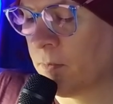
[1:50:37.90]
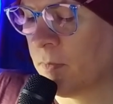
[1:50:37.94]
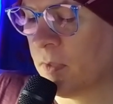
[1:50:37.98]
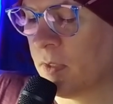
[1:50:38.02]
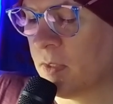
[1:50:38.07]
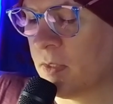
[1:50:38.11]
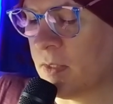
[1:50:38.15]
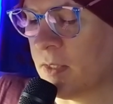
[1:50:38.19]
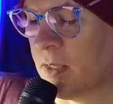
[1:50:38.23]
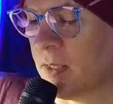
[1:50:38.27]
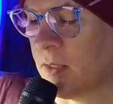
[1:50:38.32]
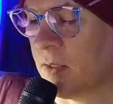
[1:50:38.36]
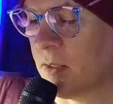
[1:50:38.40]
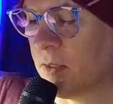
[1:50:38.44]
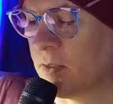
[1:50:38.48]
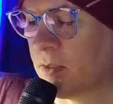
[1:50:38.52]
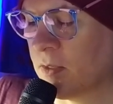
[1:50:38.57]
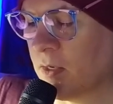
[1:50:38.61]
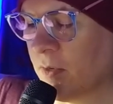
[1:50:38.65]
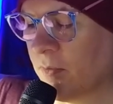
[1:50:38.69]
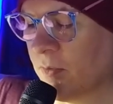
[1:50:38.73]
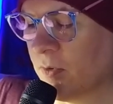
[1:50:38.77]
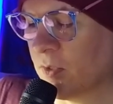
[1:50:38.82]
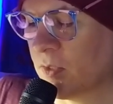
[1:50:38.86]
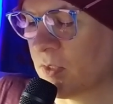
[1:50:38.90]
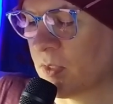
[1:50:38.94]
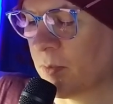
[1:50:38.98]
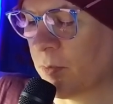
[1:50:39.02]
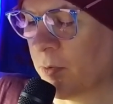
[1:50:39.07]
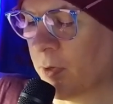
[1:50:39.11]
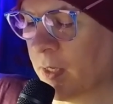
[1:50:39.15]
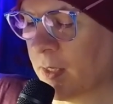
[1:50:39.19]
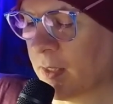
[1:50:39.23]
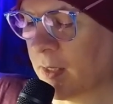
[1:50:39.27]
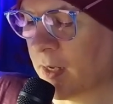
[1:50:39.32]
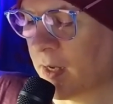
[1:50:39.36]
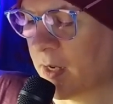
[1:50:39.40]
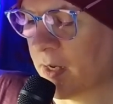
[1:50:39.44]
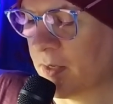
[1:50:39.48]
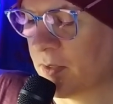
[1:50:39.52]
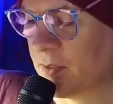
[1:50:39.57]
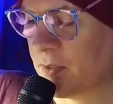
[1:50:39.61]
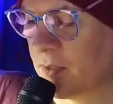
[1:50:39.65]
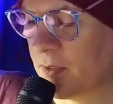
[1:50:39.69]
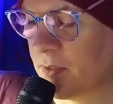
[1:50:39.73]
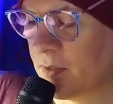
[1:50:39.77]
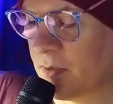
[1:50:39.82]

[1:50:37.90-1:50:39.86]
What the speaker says: "Tell the servants to bring lights,"